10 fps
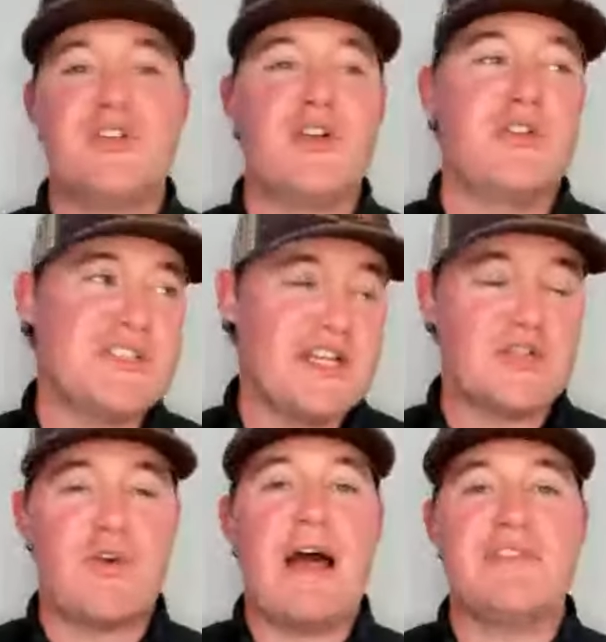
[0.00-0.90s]
You don't see a
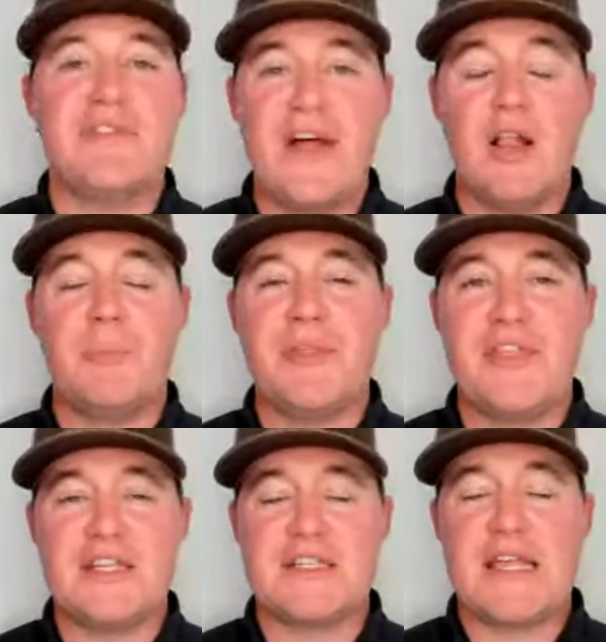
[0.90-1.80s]
drive develop and
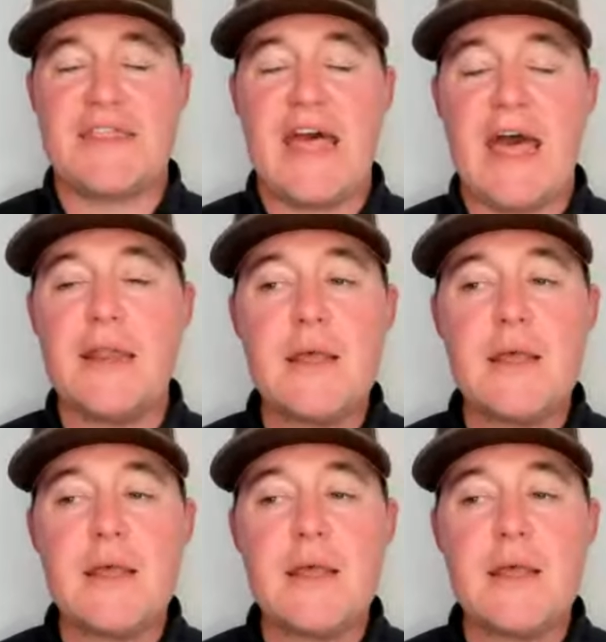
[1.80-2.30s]
things like that.